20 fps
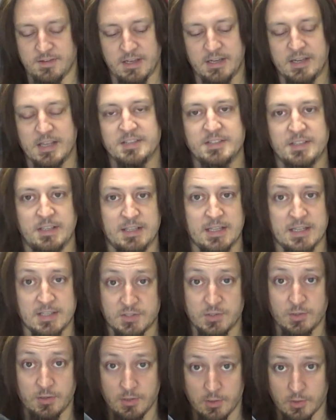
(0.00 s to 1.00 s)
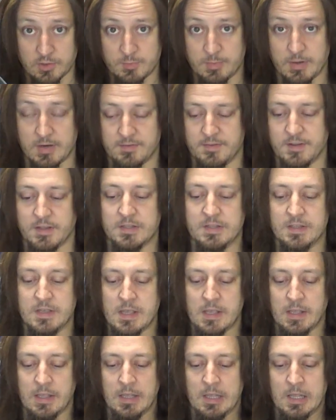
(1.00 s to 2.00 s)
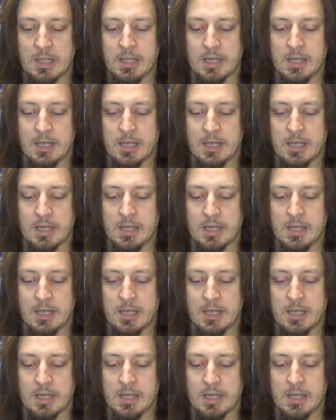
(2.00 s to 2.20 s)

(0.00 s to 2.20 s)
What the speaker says: that and finessing that so it looks perfect.